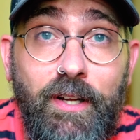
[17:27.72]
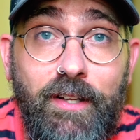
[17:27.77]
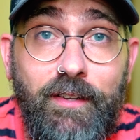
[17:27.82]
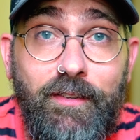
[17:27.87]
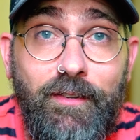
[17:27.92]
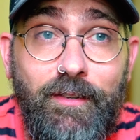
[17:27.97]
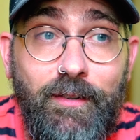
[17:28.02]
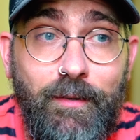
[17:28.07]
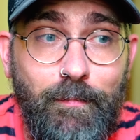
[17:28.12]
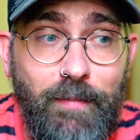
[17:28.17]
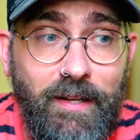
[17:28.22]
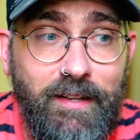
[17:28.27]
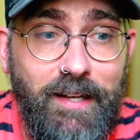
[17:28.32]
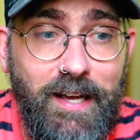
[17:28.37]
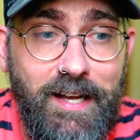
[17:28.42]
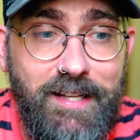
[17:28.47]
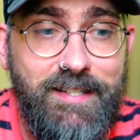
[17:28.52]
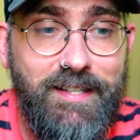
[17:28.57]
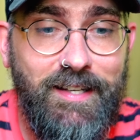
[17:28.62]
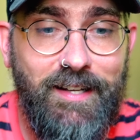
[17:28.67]
it, but
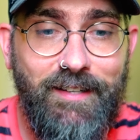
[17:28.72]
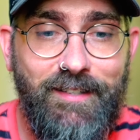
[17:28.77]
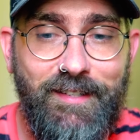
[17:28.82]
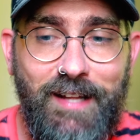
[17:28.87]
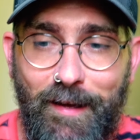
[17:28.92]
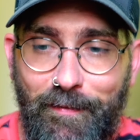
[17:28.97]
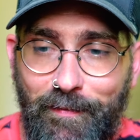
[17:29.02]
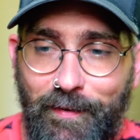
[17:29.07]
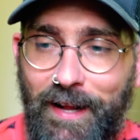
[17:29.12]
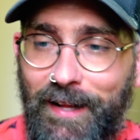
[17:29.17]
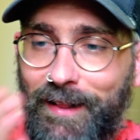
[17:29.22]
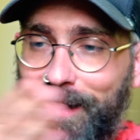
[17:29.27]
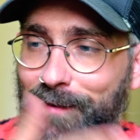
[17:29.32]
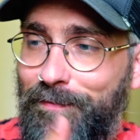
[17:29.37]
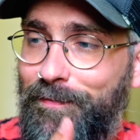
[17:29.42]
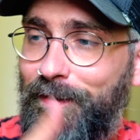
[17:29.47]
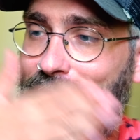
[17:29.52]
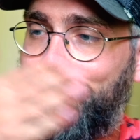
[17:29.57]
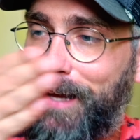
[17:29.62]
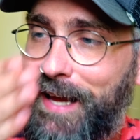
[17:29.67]
it's definitely
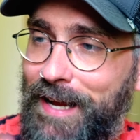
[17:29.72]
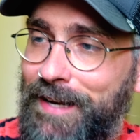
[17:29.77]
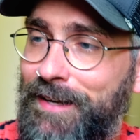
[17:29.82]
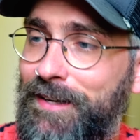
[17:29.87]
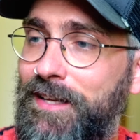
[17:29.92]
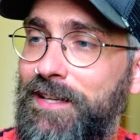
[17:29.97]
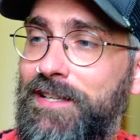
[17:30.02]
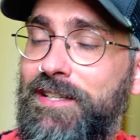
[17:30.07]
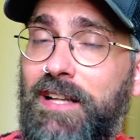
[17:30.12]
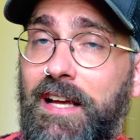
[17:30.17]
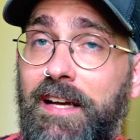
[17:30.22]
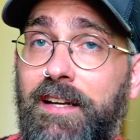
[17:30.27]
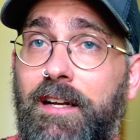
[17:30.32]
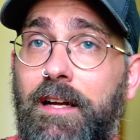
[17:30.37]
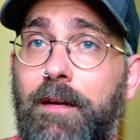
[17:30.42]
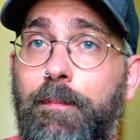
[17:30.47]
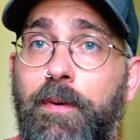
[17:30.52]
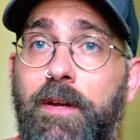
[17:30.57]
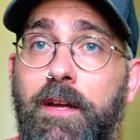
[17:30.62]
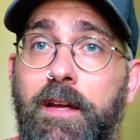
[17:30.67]
fit in this
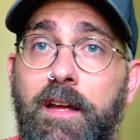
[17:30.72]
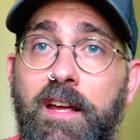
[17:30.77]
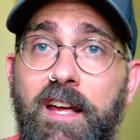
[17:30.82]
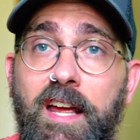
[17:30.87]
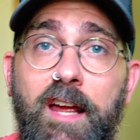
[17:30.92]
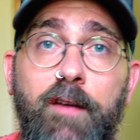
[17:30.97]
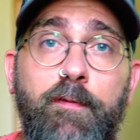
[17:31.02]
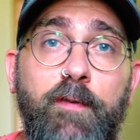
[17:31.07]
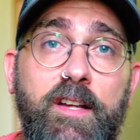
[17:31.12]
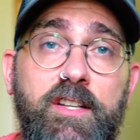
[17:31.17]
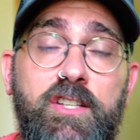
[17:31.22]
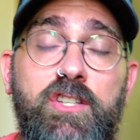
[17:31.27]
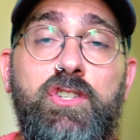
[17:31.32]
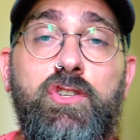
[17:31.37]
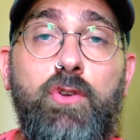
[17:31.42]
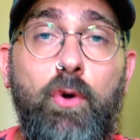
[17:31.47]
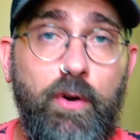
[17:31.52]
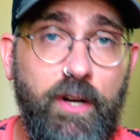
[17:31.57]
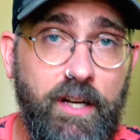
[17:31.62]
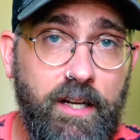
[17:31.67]
lineup. If it's
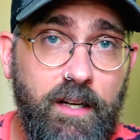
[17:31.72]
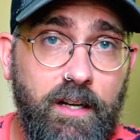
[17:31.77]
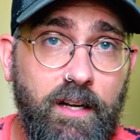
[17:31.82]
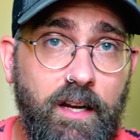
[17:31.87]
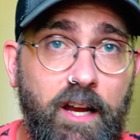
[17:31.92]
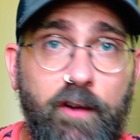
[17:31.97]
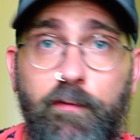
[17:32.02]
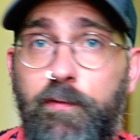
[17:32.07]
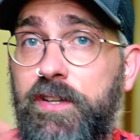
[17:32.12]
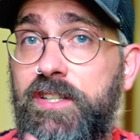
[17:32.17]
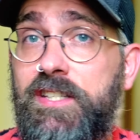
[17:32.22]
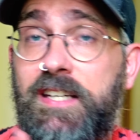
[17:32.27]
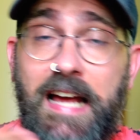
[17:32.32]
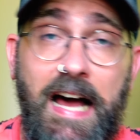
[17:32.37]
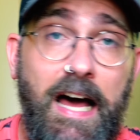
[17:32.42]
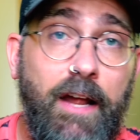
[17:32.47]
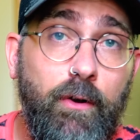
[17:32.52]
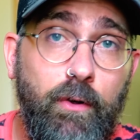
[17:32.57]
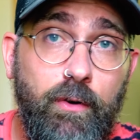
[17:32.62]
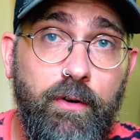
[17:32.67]
Sony, if it's
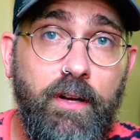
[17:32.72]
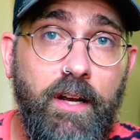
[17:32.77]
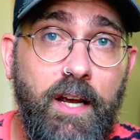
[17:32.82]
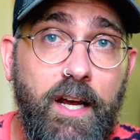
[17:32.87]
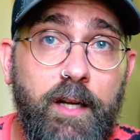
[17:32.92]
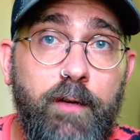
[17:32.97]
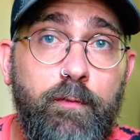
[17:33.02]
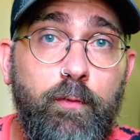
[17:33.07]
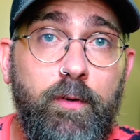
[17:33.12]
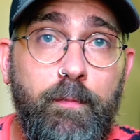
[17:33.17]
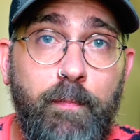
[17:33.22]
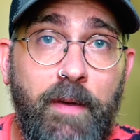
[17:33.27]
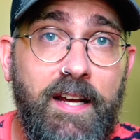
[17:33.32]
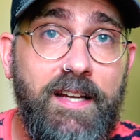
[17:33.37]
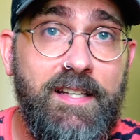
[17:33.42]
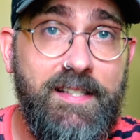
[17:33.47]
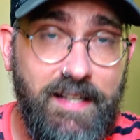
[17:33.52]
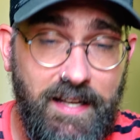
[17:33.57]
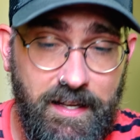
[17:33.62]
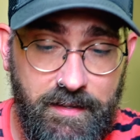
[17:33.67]
Canon, it would make
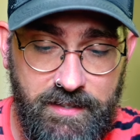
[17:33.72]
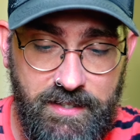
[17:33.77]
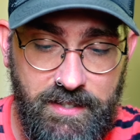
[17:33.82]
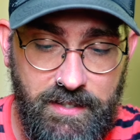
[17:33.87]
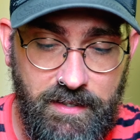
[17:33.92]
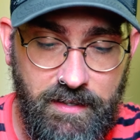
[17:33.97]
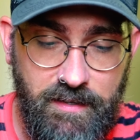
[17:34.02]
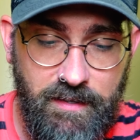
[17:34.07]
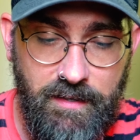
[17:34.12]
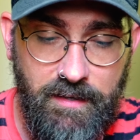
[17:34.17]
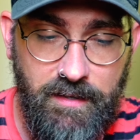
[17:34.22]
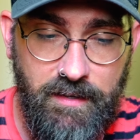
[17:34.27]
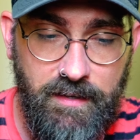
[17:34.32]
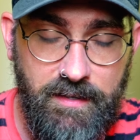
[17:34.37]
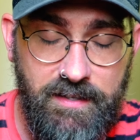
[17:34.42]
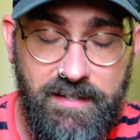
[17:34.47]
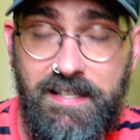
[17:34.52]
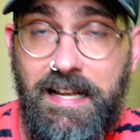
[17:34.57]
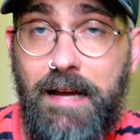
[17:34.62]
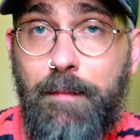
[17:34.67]
sense
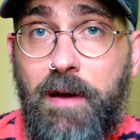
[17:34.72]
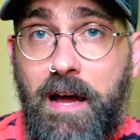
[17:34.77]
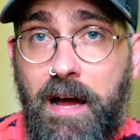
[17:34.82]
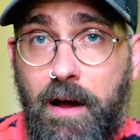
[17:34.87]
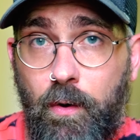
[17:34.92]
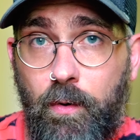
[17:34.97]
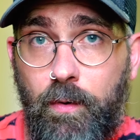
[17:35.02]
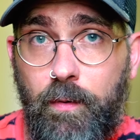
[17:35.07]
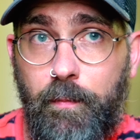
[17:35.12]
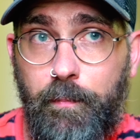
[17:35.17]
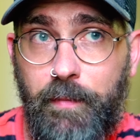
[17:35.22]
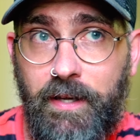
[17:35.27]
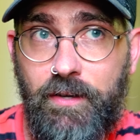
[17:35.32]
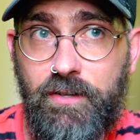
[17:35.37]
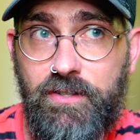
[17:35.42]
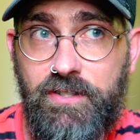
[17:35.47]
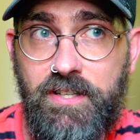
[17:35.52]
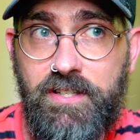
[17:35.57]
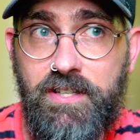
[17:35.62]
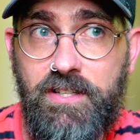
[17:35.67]
somehow,
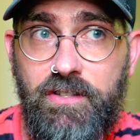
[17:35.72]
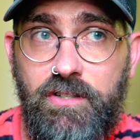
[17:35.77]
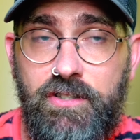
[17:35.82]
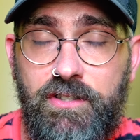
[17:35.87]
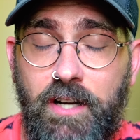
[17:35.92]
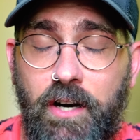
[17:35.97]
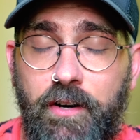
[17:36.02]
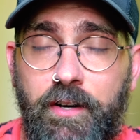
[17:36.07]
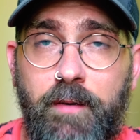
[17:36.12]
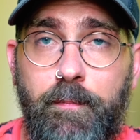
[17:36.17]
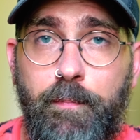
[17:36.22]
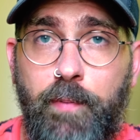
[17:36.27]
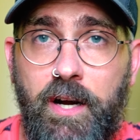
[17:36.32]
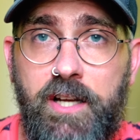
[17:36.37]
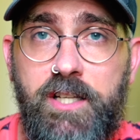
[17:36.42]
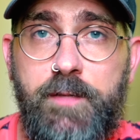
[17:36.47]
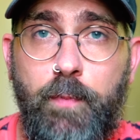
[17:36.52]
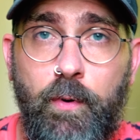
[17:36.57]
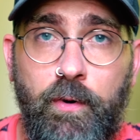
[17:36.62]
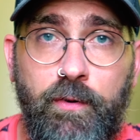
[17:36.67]
because this is the starting
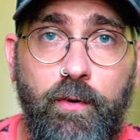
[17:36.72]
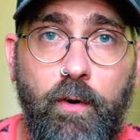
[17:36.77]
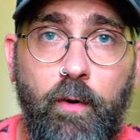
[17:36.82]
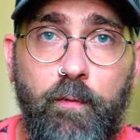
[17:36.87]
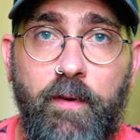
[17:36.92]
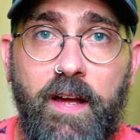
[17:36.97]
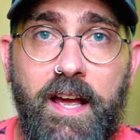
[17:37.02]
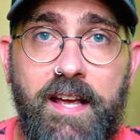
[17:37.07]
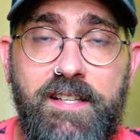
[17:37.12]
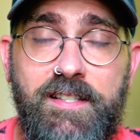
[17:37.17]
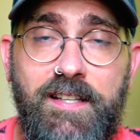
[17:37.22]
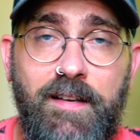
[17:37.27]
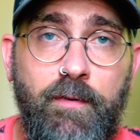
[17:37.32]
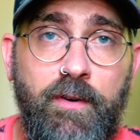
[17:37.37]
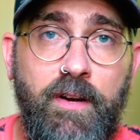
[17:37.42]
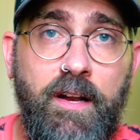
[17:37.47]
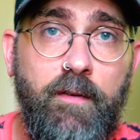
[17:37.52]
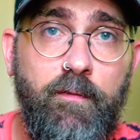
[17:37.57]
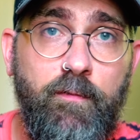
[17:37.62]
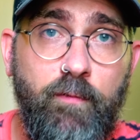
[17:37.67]
price point of
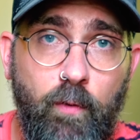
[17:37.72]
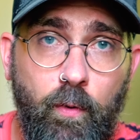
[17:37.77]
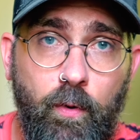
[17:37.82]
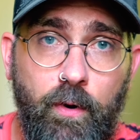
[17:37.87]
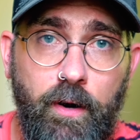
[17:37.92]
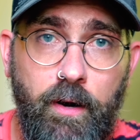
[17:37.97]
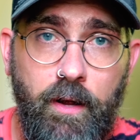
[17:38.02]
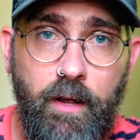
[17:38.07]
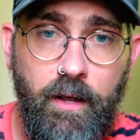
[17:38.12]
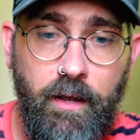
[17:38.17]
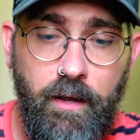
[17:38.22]
A7 IV.